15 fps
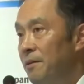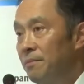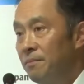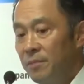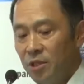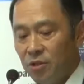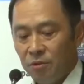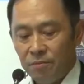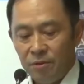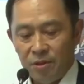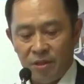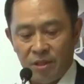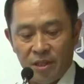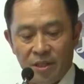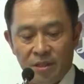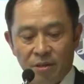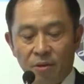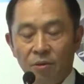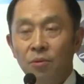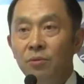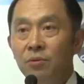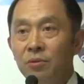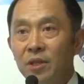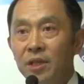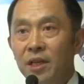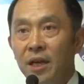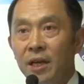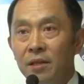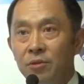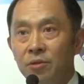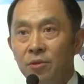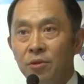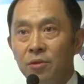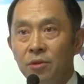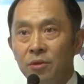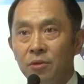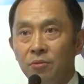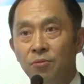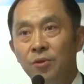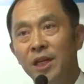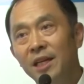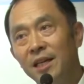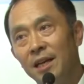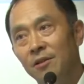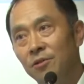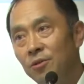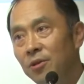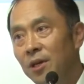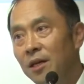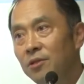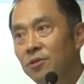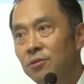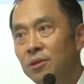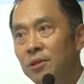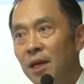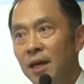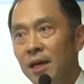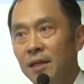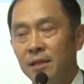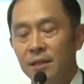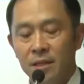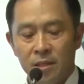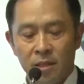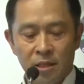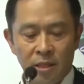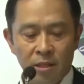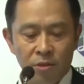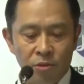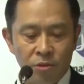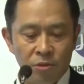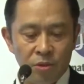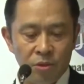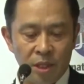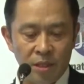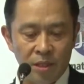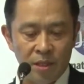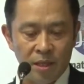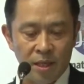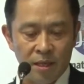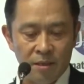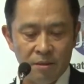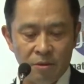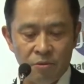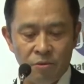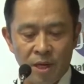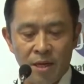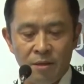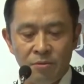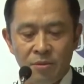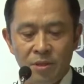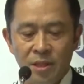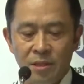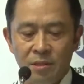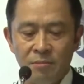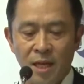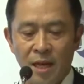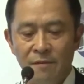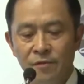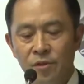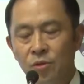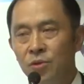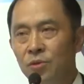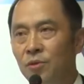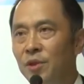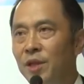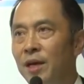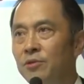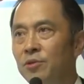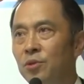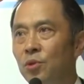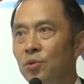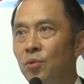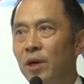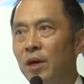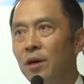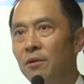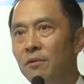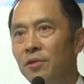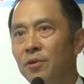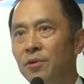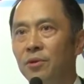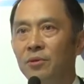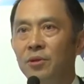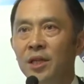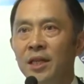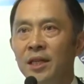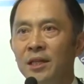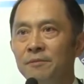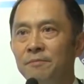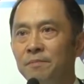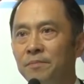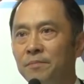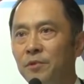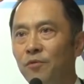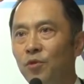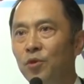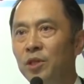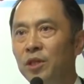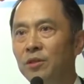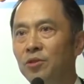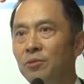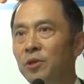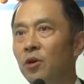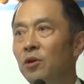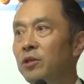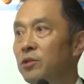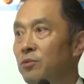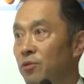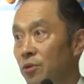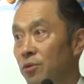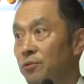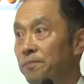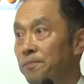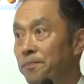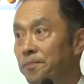Mitsubishi only entered, re-entered, I should say, uh, into India around in after 2012, 13, 14, to be honest with you.